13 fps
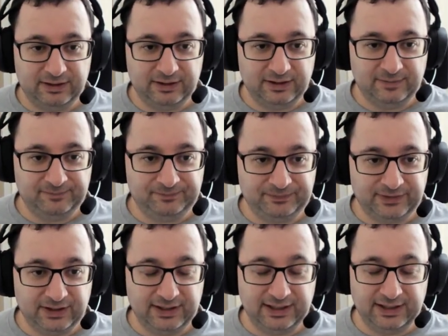And
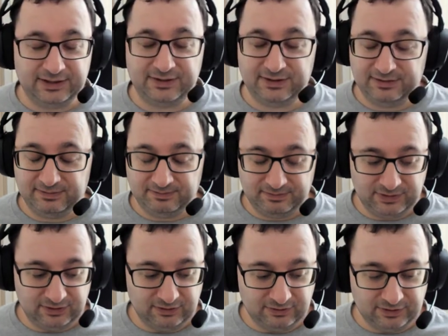that's
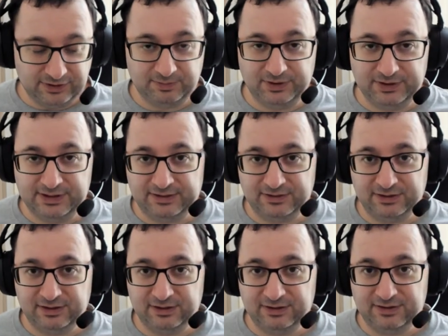to also point out
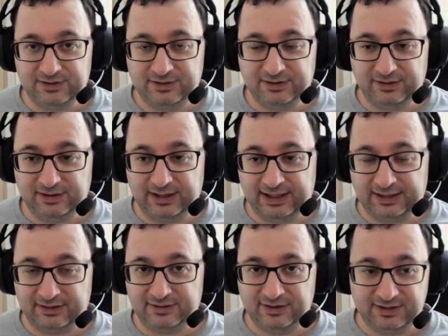that
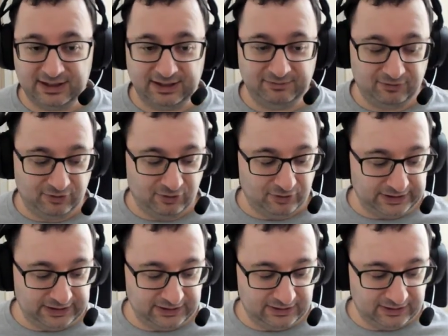at the time of
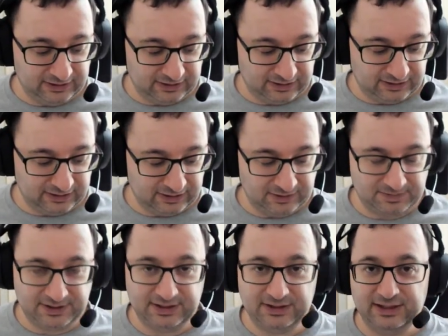recording,
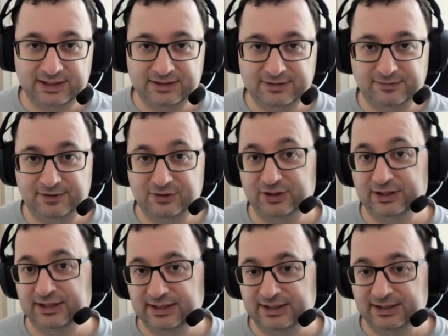Obsidian is
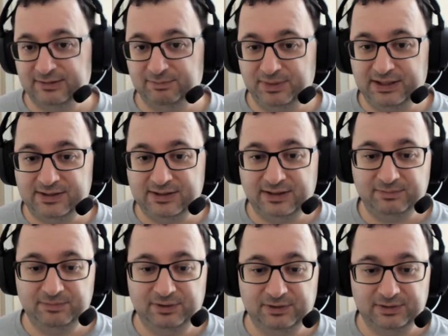officially in
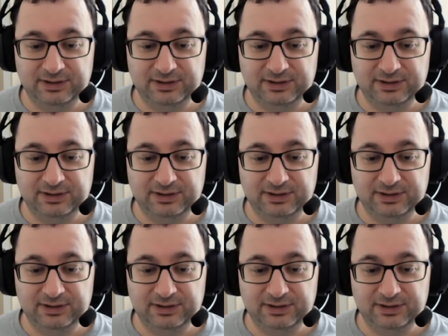beta, but